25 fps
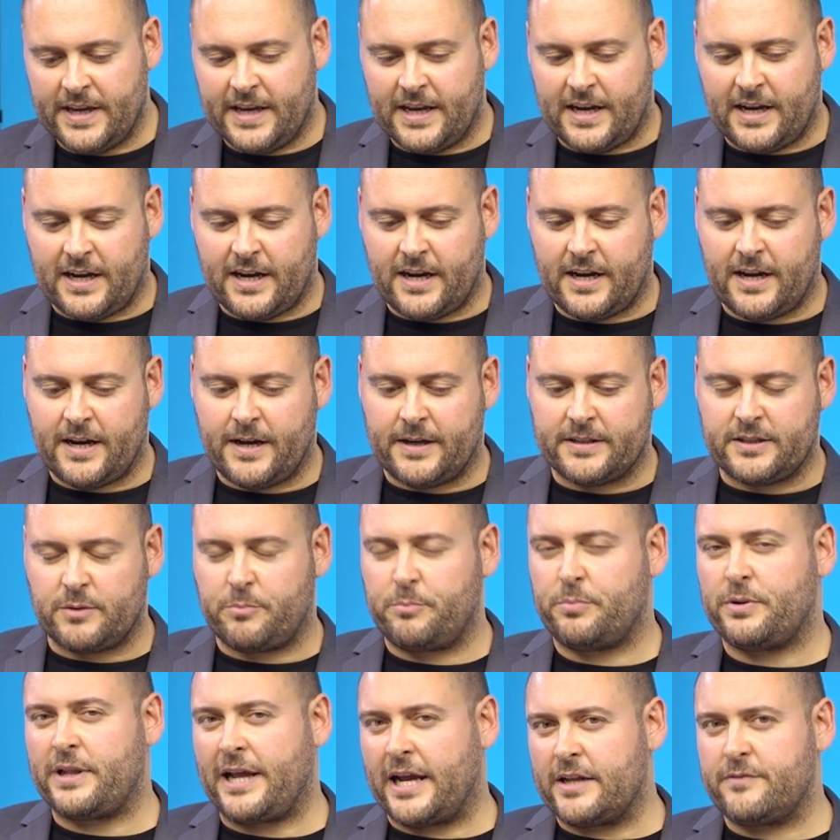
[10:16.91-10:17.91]
The
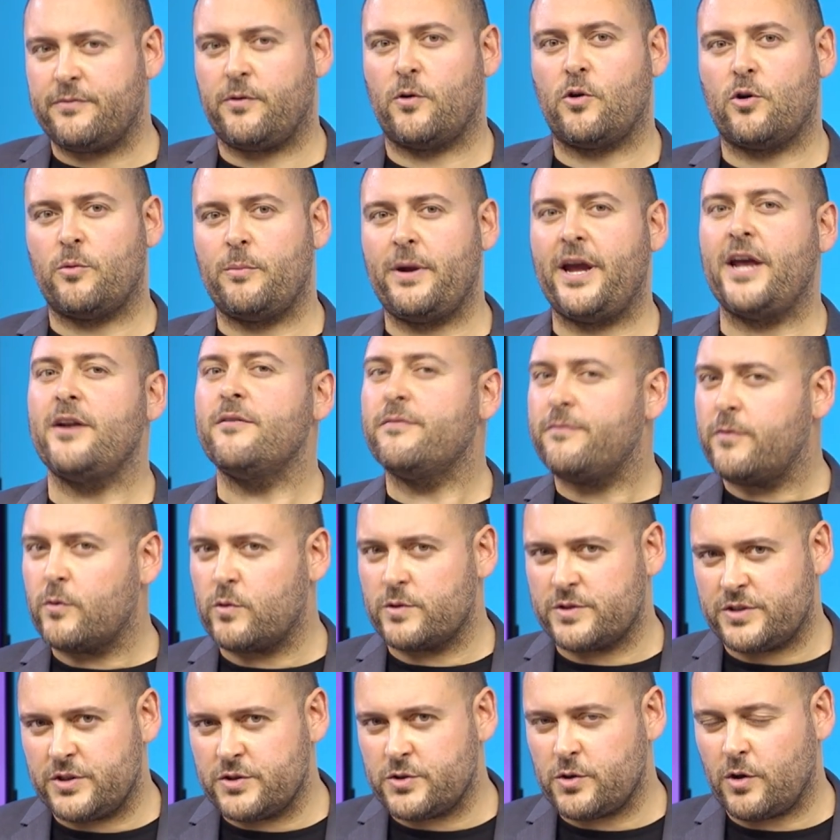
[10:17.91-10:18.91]
platform
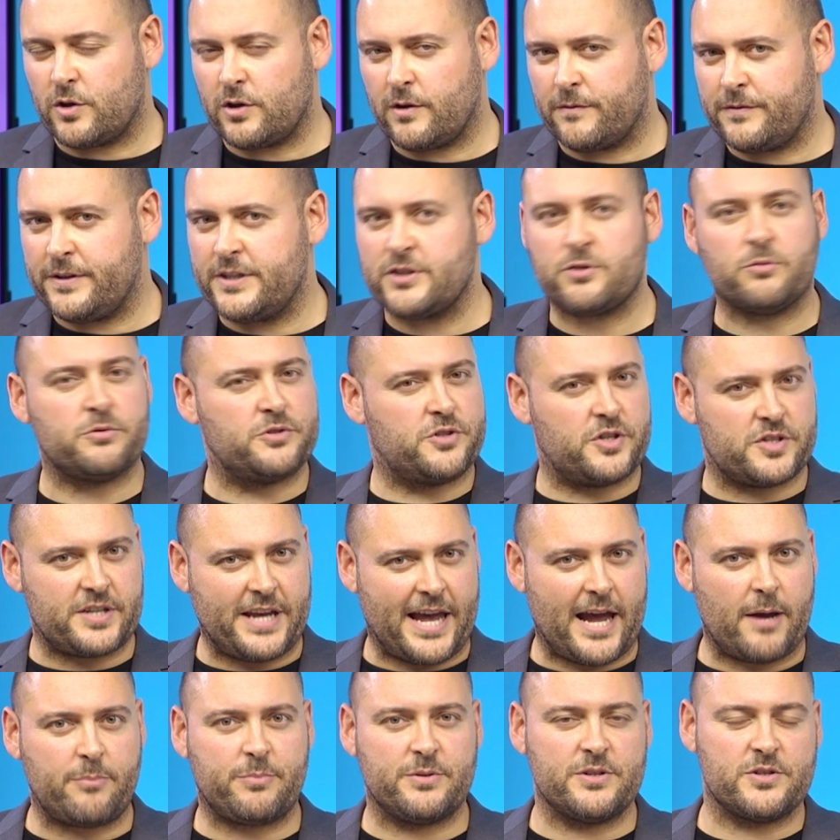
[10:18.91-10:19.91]
enforces all of this, so it just
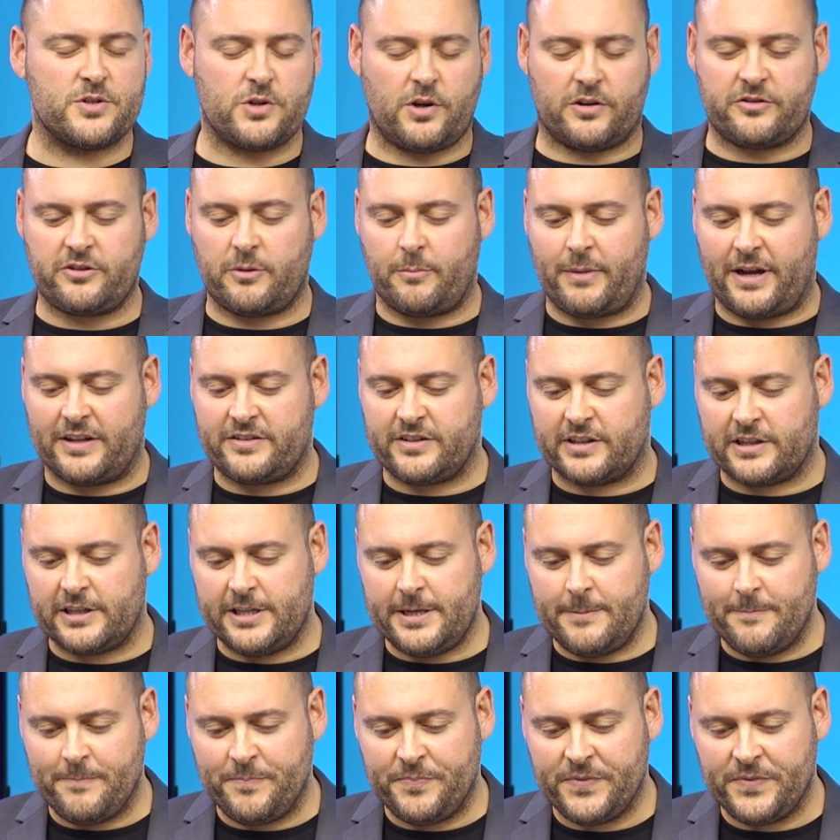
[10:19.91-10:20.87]
happens automatically.